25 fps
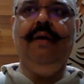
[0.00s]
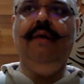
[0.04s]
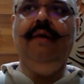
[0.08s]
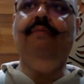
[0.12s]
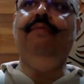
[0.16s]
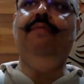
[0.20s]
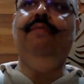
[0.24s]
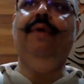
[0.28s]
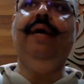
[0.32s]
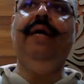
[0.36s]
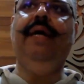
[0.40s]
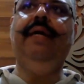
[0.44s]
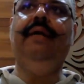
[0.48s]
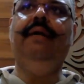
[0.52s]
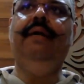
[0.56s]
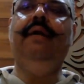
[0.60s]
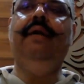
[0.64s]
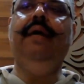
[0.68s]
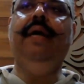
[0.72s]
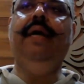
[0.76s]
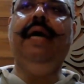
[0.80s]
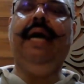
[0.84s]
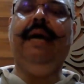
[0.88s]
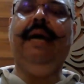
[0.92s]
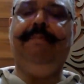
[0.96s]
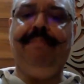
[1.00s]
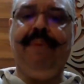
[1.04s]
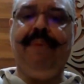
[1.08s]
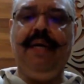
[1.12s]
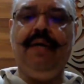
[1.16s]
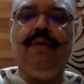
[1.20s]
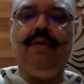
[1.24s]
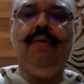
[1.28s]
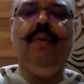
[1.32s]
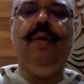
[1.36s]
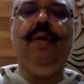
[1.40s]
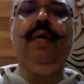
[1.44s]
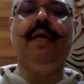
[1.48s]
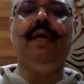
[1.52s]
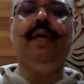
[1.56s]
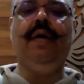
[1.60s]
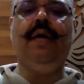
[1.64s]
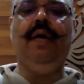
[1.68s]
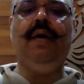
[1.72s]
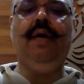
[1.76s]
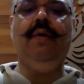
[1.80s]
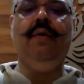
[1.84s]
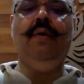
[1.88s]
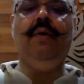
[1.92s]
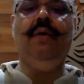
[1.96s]
one apple to a
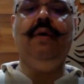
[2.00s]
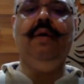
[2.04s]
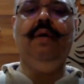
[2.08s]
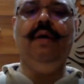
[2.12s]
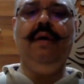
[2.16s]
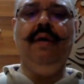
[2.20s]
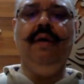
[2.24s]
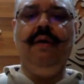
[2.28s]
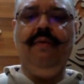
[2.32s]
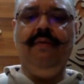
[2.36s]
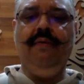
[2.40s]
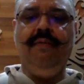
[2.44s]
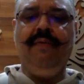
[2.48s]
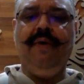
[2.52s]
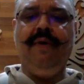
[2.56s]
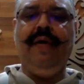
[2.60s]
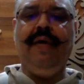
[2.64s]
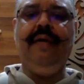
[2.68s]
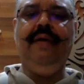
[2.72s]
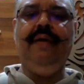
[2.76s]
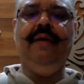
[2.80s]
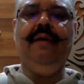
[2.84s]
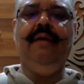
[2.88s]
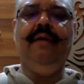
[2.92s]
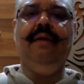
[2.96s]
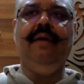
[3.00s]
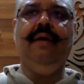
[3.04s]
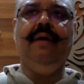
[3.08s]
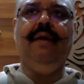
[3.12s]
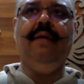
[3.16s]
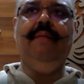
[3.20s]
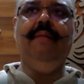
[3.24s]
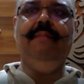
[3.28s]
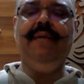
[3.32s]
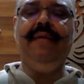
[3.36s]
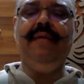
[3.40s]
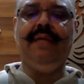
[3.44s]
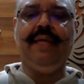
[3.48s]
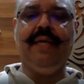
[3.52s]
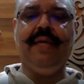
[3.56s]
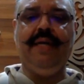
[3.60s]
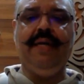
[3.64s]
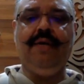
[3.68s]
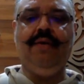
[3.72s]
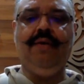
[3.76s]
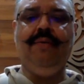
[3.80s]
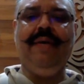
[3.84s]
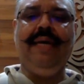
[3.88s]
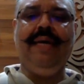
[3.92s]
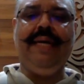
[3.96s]
cow, one biscuit
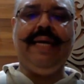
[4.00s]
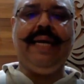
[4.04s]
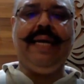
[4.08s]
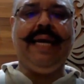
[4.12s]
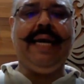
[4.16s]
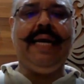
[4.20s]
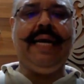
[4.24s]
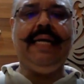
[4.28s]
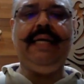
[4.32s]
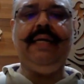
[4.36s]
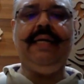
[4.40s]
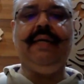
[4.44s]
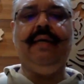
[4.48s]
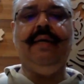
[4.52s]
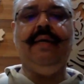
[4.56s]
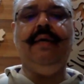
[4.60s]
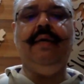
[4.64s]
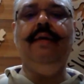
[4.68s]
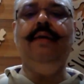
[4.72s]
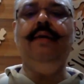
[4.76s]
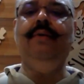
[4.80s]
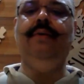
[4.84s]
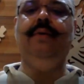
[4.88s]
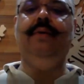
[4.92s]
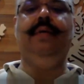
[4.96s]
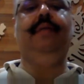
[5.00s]
to an ant, do it.